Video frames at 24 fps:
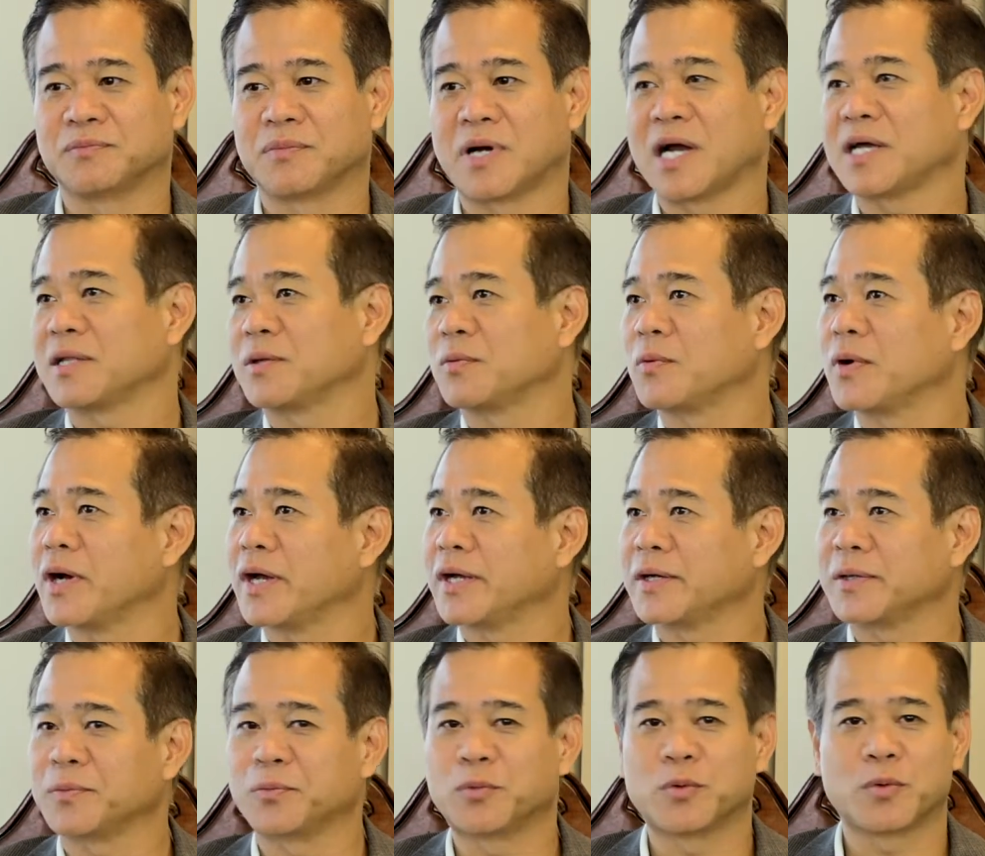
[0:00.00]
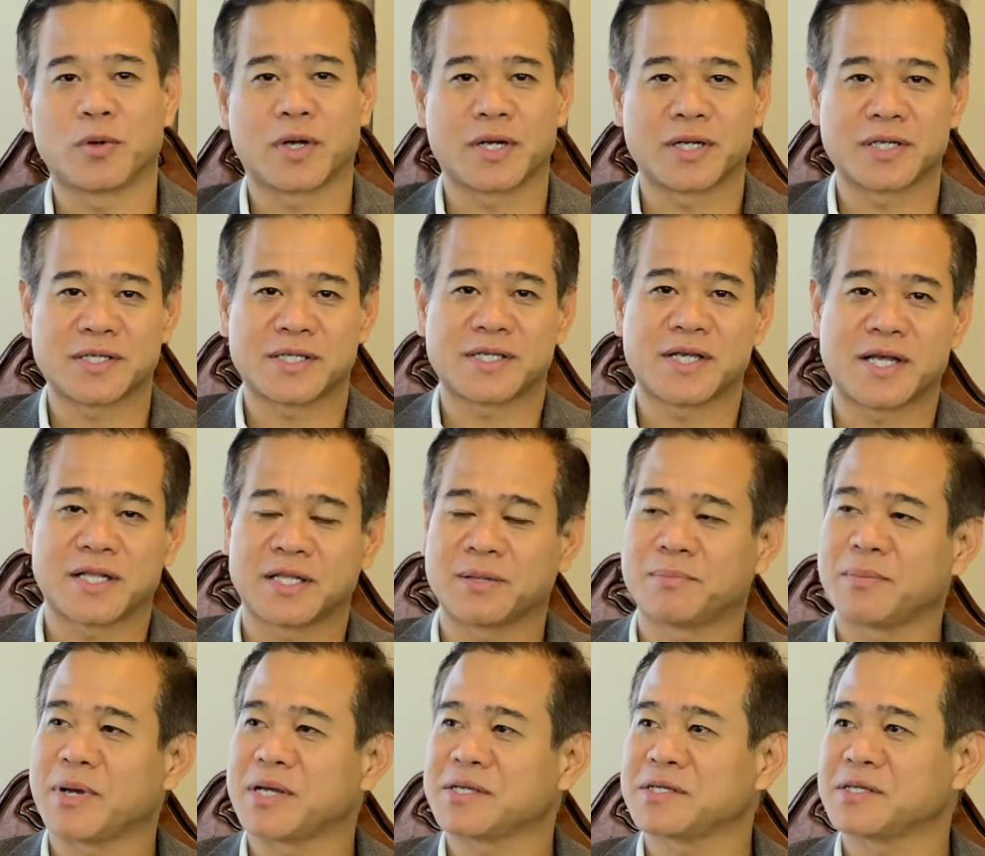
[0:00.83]
by the way, we want to send
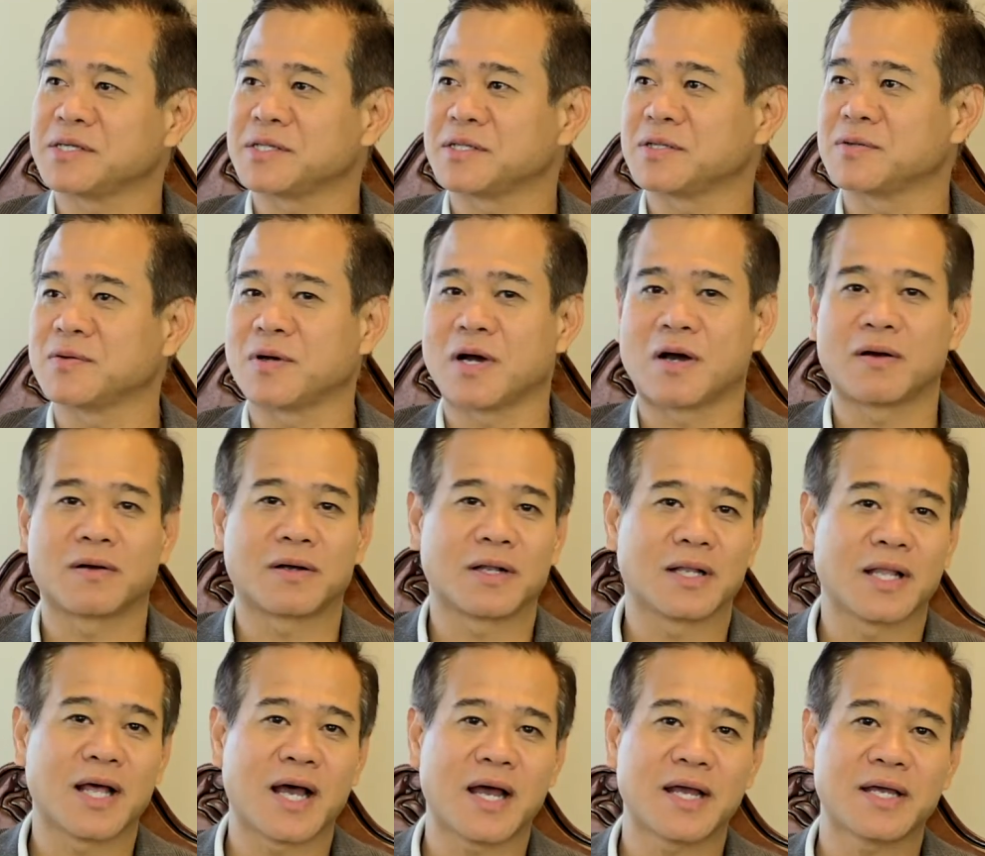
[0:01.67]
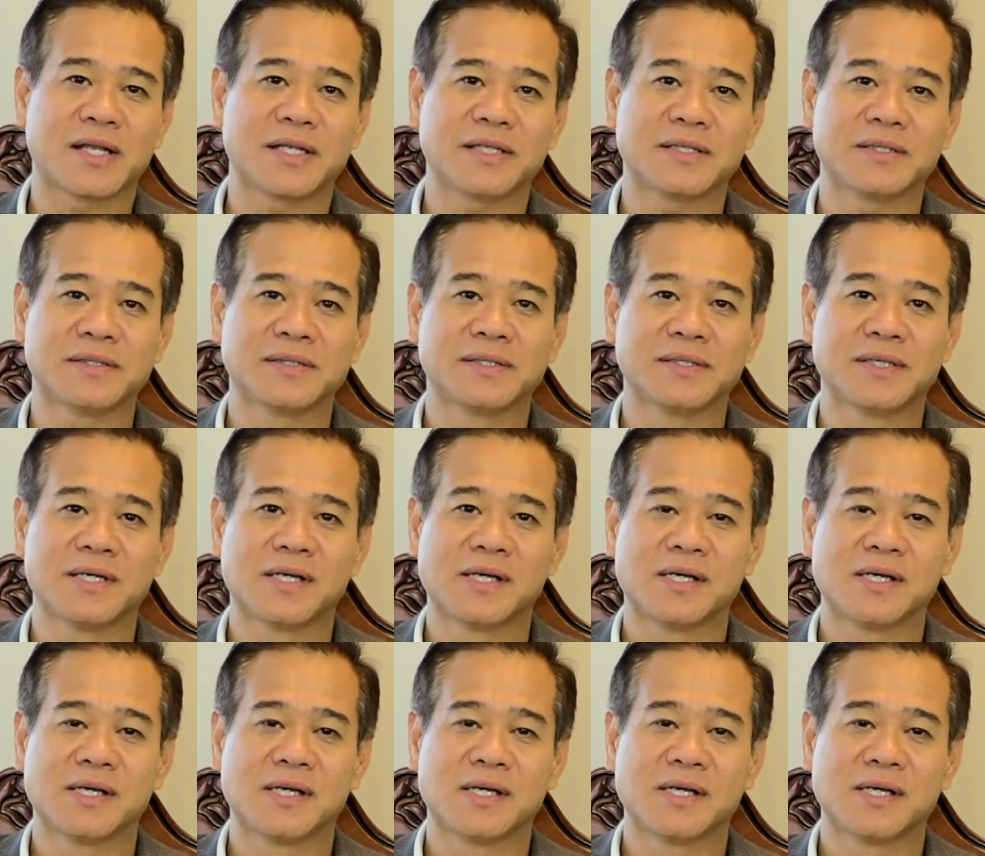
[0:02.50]
a message to our client